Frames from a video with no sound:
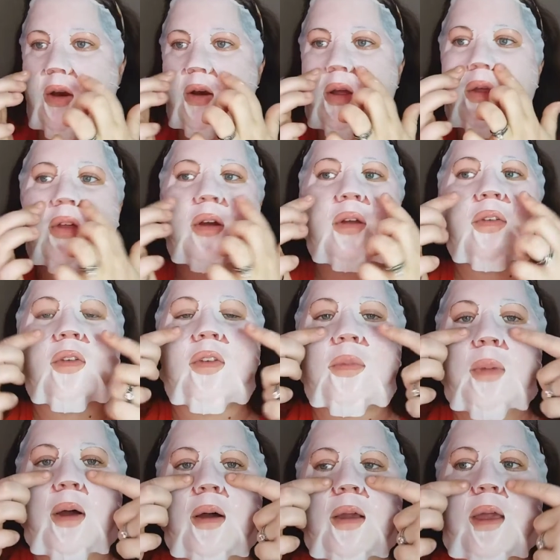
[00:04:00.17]
area. There is a
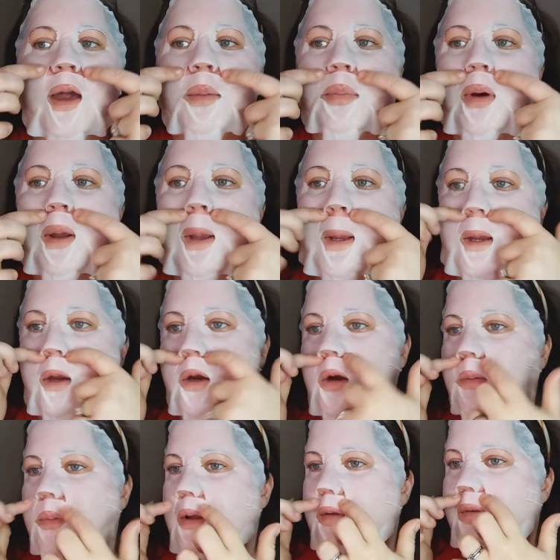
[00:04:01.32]
small gap right
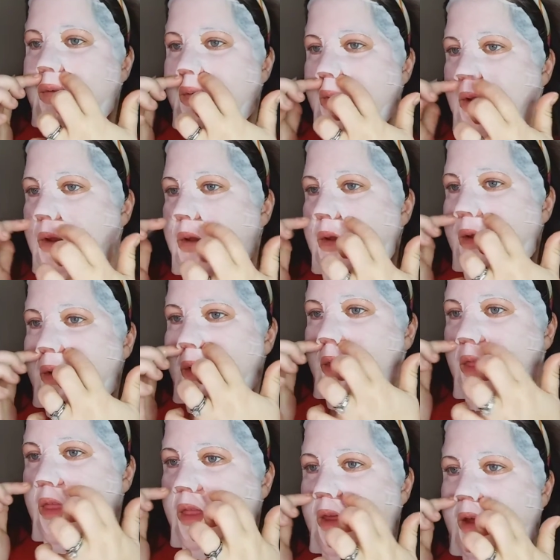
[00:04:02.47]
here, but
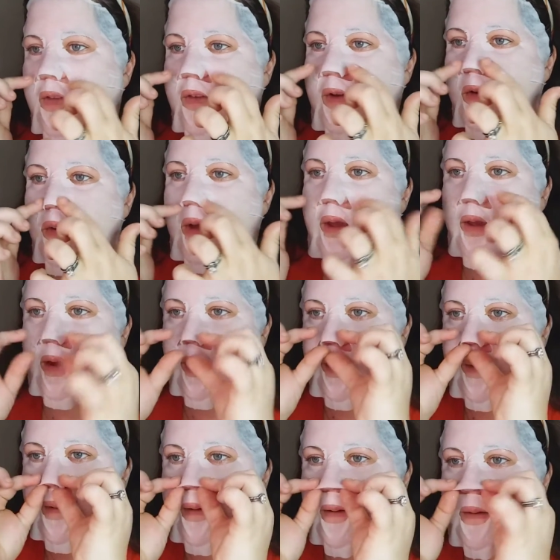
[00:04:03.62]
that's
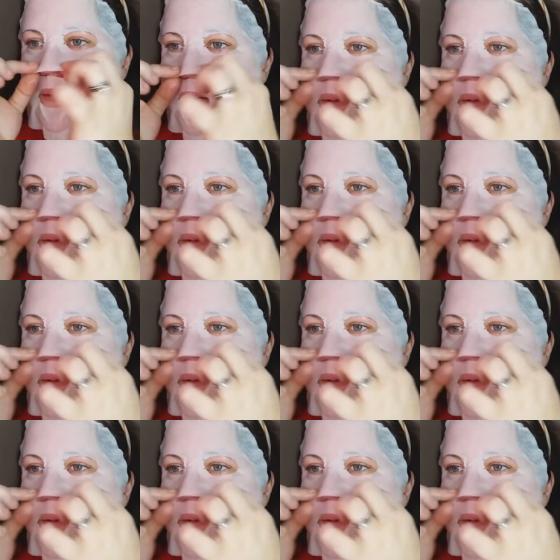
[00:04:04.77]
okay.